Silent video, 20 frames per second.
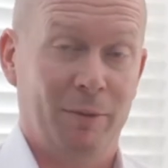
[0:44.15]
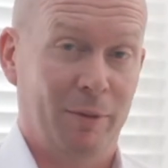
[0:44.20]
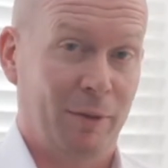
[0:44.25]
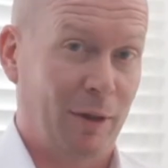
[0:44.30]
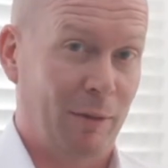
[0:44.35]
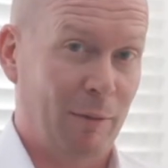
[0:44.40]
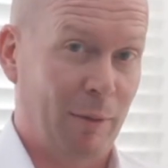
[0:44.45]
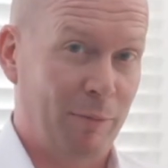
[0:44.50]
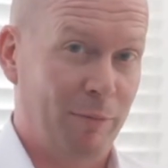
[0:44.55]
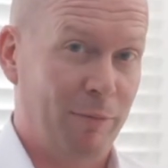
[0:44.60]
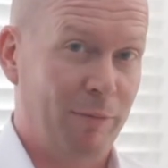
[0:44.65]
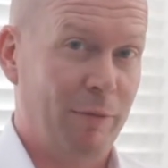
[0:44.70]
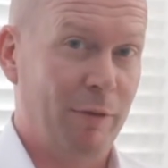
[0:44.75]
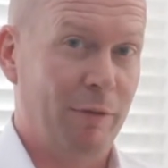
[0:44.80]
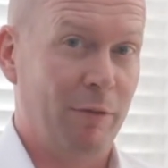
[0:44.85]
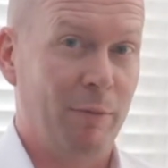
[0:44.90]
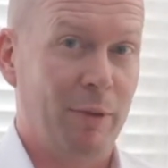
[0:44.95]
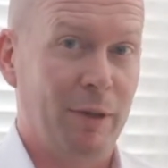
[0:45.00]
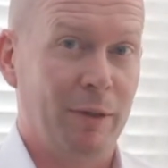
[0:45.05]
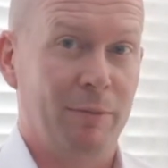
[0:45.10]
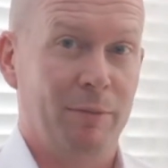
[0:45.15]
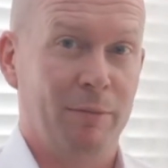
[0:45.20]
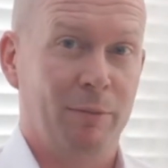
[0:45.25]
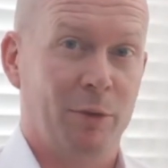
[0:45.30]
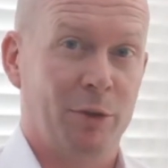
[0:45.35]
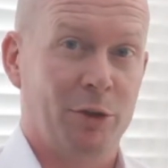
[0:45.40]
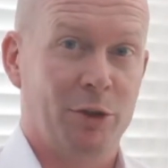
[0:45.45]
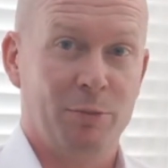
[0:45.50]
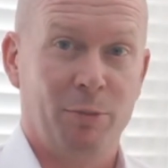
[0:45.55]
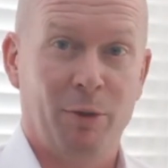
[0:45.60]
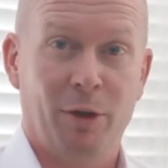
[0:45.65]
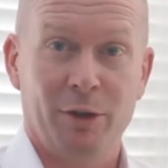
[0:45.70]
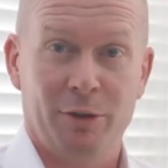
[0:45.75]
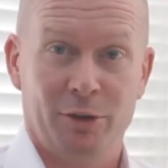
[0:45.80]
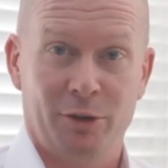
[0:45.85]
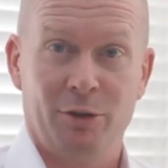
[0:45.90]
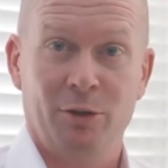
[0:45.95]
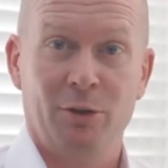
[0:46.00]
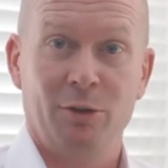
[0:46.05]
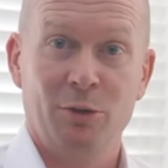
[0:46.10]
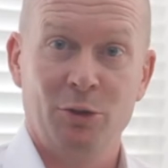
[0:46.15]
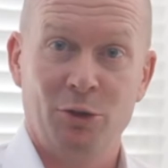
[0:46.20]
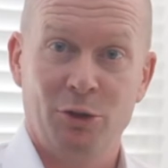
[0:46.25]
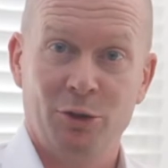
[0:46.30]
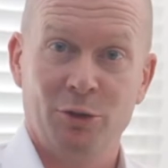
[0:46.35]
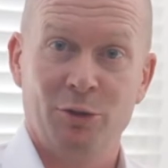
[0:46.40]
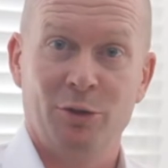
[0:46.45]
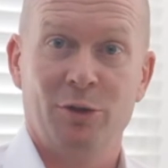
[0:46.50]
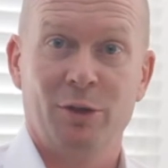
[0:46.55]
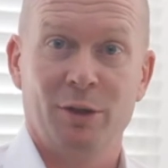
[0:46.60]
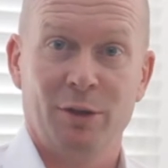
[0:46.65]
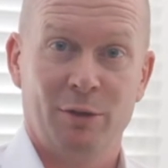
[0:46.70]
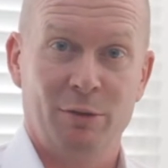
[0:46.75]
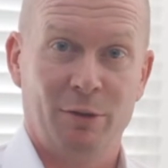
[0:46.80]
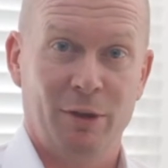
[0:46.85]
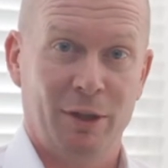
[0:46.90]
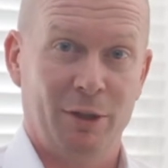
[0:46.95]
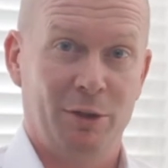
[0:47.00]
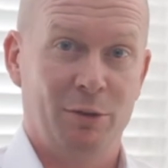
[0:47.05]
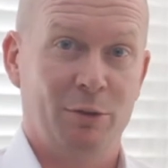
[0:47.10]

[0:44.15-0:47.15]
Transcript: come up with a bit more smarter solutions and trying